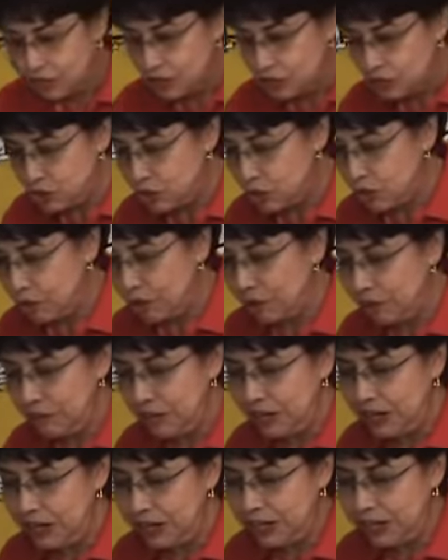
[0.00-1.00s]
So what I'm
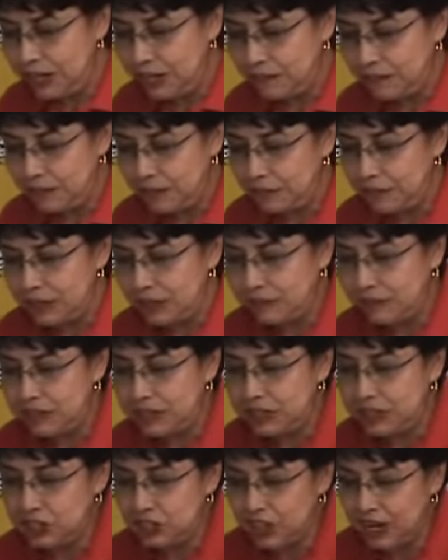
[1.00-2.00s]
going to give them,
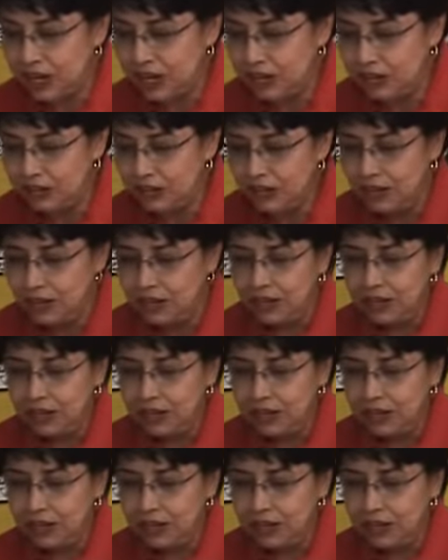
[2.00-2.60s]
every child